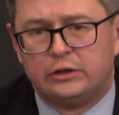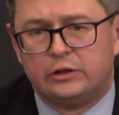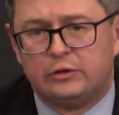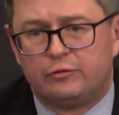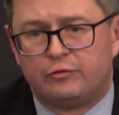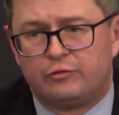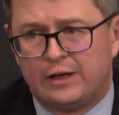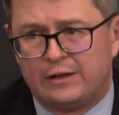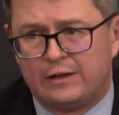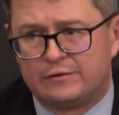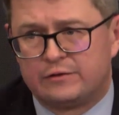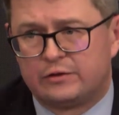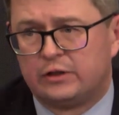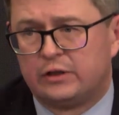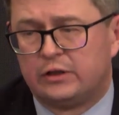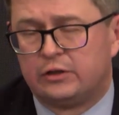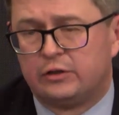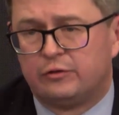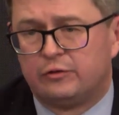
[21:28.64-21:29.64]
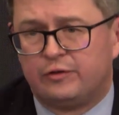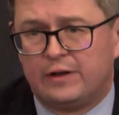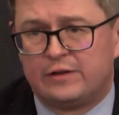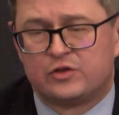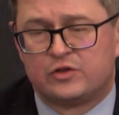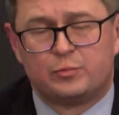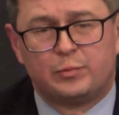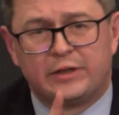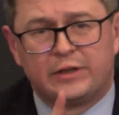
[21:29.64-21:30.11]
friend
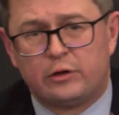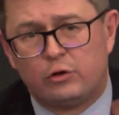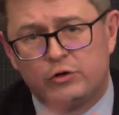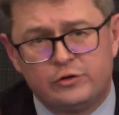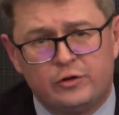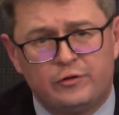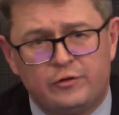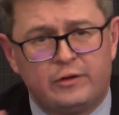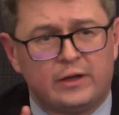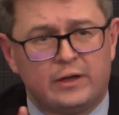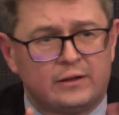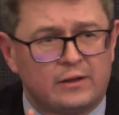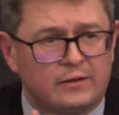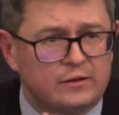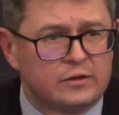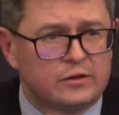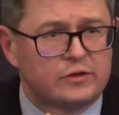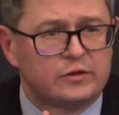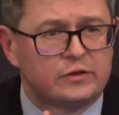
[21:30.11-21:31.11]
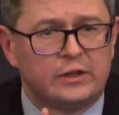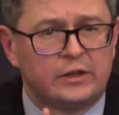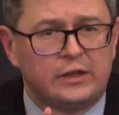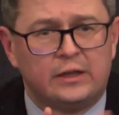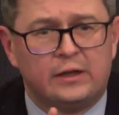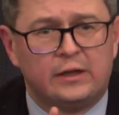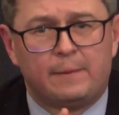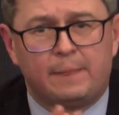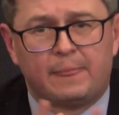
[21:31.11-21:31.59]
defense. But I also think that this,
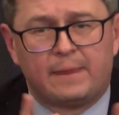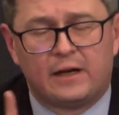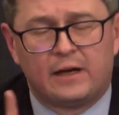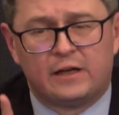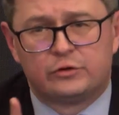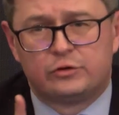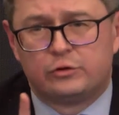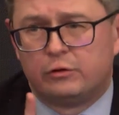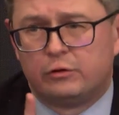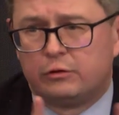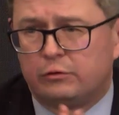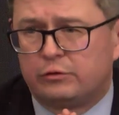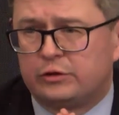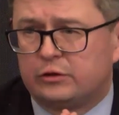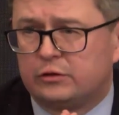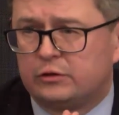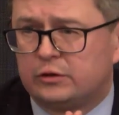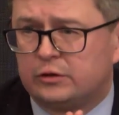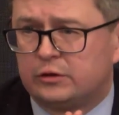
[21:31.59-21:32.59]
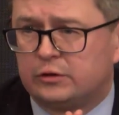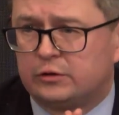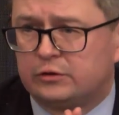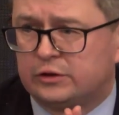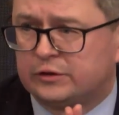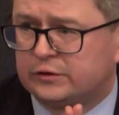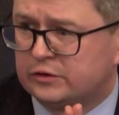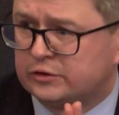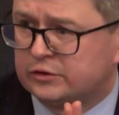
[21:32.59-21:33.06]
as Lord
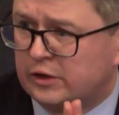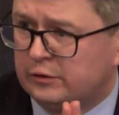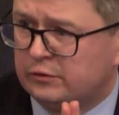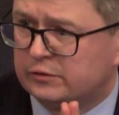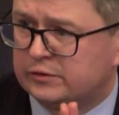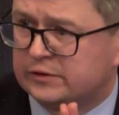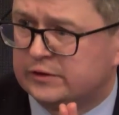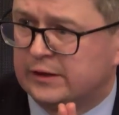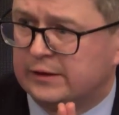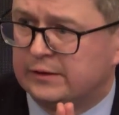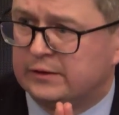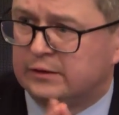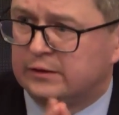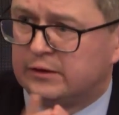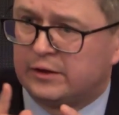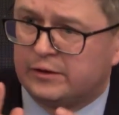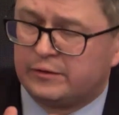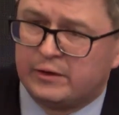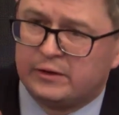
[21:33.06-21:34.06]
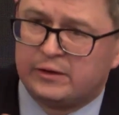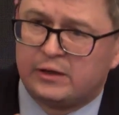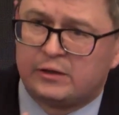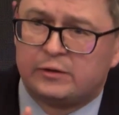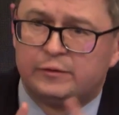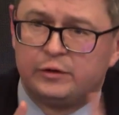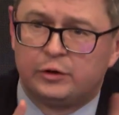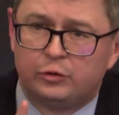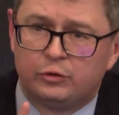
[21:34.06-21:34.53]
Justice Arnold said, I think that
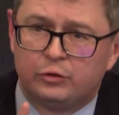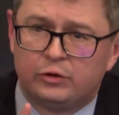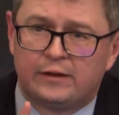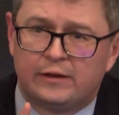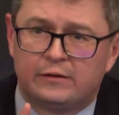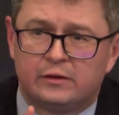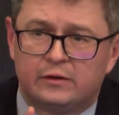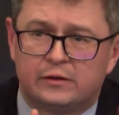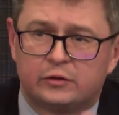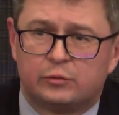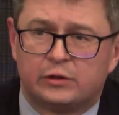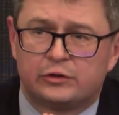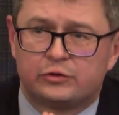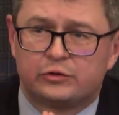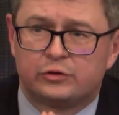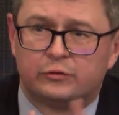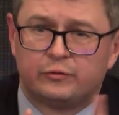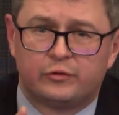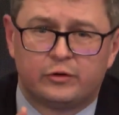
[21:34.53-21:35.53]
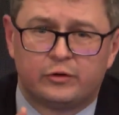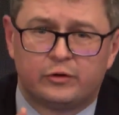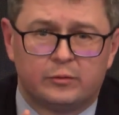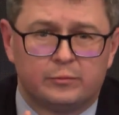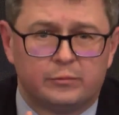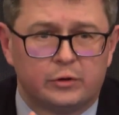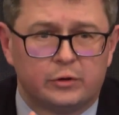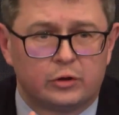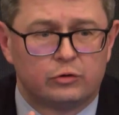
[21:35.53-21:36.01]
if you look at this question
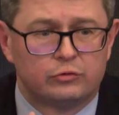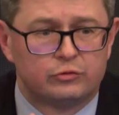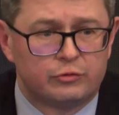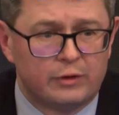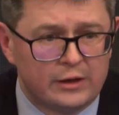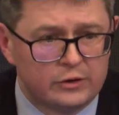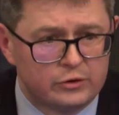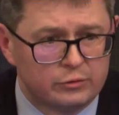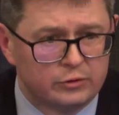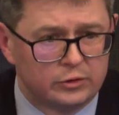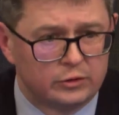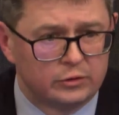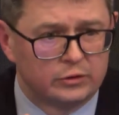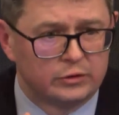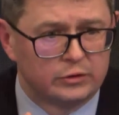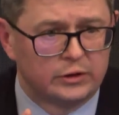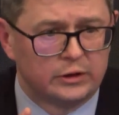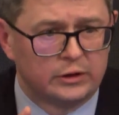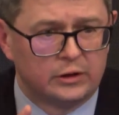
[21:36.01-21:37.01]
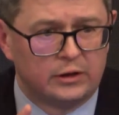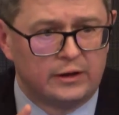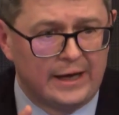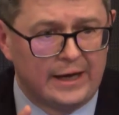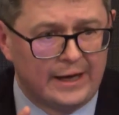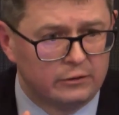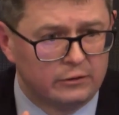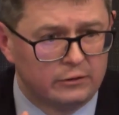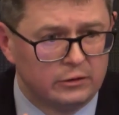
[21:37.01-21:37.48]
from a contractual
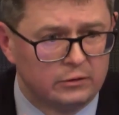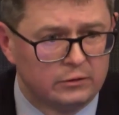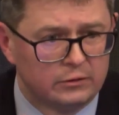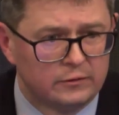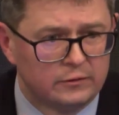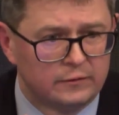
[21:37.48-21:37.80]
angle,